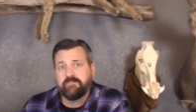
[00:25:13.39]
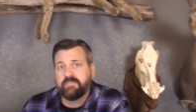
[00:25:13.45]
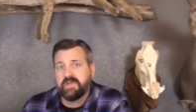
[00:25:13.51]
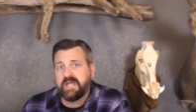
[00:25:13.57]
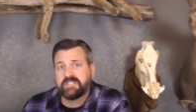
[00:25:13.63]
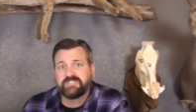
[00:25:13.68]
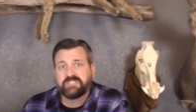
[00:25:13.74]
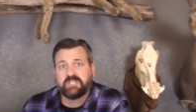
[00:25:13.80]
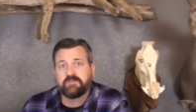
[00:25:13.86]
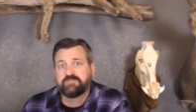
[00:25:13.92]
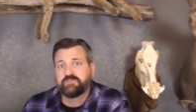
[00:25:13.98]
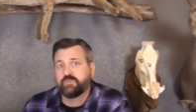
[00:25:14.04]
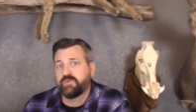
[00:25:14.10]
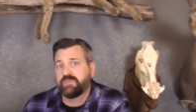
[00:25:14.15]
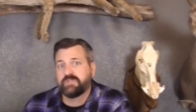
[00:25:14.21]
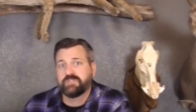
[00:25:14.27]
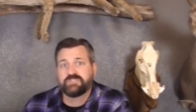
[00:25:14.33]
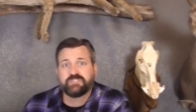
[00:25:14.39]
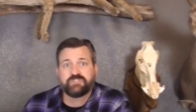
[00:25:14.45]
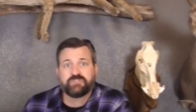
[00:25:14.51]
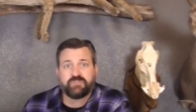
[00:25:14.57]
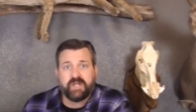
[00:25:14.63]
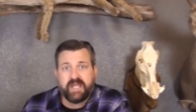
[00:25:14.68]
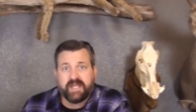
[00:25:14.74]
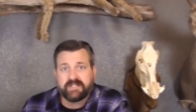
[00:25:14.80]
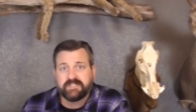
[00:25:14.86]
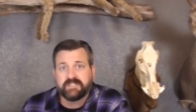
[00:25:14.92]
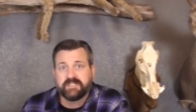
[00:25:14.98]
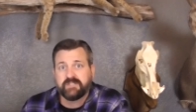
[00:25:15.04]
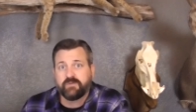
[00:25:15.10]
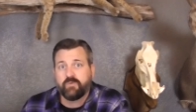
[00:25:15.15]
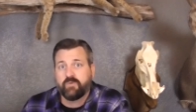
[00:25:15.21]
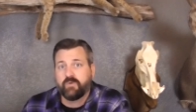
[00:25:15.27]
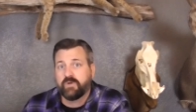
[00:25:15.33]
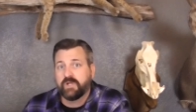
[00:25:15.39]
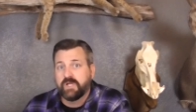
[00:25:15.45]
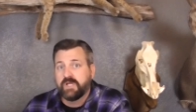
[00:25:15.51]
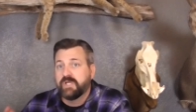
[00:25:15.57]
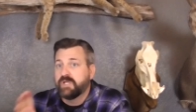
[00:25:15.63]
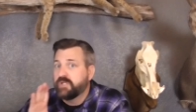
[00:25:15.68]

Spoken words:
matchups, whether it's Attractant or